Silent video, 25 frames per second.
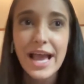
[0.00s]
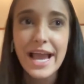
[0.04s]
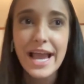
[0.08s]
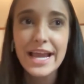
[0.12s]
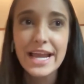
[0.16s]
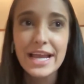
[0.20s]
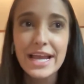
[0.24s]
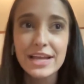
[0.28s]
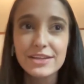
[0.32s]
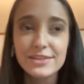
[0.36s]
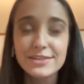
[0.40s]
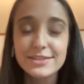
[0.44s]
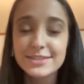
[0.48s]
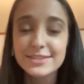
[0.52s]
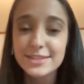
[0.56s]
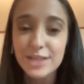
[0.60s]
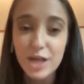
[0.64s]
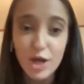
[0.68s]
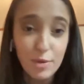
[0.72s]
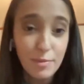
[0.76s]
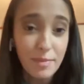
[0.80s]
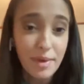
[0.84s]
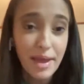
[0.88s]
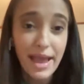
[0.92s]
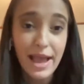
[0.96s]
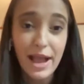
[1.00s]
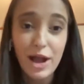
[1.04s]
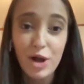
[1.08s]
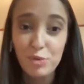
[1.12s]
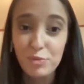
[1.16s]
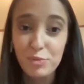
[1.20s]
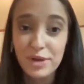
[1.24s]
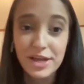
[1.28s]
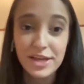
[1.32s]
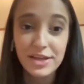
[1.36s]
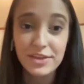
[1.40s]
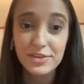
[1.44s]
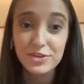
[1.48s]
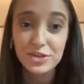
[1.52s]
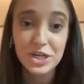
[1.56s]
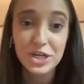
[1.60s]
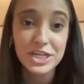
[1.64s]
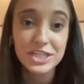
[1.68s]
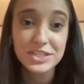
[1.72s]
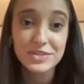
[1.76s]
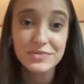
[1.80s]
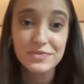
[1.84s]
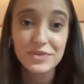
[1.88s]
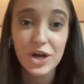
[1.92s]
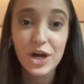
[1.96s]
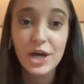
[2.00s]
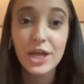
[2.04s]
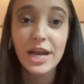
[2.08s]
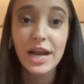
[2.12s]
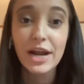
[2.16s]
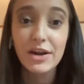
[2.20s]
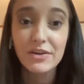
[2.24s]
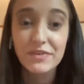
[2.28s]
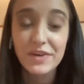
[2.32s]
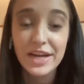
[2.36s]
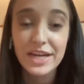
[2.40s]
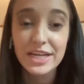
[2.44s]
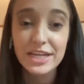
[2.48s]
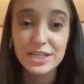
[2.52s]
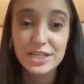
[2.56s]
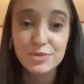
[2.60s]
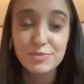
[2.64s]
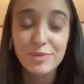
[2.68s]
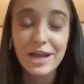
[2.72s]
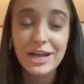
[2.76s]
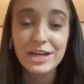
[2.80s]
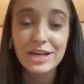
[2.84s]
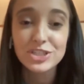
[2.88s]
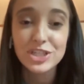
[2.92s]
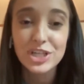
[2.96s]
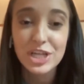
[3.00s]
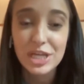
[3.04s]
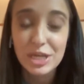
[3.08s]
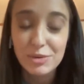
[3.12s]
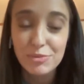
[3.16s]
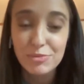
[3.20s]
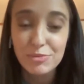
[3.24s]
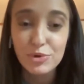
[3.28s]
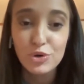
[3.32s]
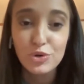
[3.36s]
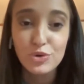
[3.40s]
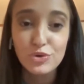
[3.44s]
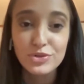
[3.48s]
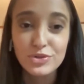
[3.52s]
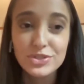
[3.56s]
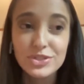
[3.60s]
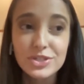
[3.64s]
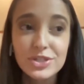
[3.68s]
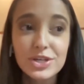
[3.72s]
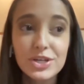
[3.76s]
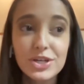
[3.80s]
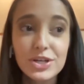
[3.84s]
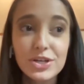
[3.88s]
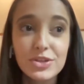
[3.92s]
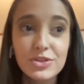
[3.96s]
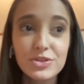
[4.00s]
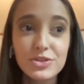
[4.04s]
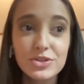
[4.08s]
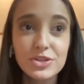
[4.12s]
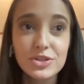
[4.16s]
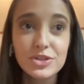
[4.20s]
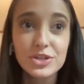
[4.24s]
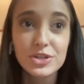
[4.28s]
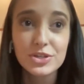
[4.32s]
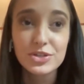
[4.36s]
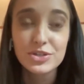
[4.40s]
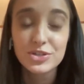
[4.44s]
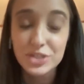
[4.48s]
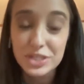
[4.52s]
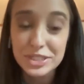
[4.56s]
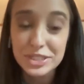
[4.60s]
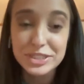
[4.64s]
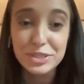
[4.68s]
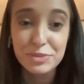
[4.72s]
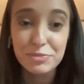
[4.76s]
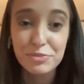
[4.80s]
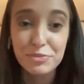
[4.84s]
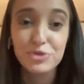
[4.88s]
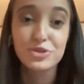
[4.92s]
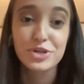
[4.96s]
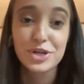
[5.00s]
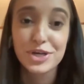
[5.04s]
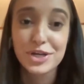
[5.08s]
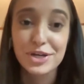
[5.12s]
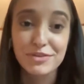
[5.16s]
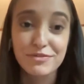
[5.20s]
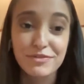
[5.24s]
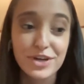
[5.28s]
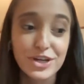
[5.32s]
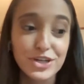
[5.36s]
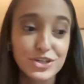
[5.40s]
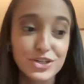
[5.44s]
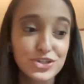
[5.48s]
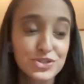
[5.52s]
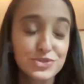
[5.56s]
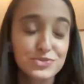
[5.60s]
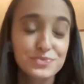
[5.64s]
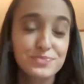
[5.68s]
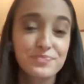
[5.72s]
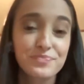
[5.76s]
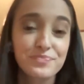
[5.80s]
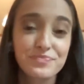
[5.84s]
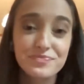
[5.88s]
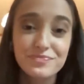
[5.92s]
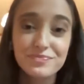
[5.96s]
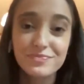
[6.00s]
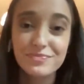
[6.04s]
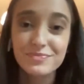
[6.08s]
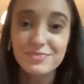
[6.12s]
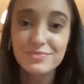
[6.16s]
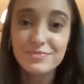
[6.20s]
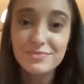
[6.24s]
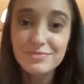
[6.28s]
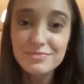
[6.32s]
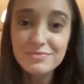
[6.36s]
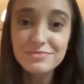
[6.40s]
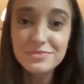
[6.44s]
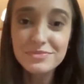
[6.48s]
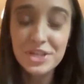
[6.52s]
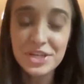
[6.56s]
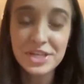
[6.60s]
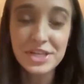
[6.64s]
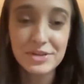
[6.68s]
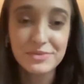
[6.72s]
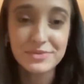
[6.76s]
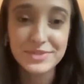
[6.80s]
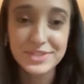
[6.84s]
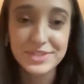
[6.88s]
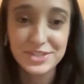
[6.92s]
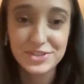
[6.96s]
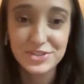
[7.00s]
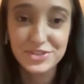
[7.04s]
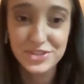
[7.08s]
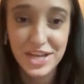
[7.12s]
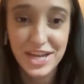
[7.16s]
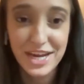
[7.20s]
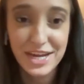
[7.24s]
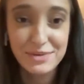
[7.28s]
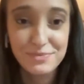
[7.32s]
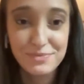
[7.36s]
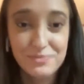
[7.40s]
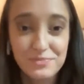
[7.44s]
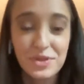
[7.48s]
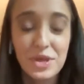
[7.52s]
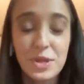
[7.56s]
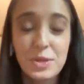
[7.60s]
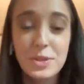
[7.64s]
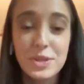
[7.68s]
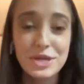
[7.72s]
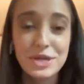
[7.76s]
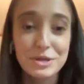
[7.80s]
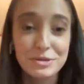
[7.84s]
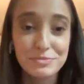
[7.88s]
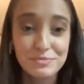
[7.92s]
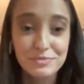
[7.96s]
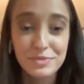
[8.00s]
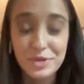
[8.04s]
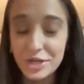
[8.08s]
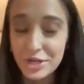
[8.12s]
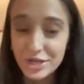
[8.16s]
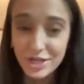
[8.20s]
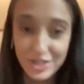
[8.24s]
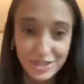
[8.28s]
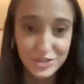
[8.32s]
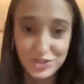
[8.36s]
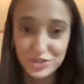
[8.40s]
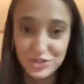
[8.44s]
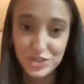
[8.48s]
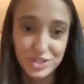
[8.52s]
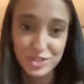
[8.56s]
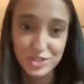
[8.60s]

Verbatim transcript: And somehow, by the grace of God, I ranked back to Emerald the December 31st. And it was insane. And then it's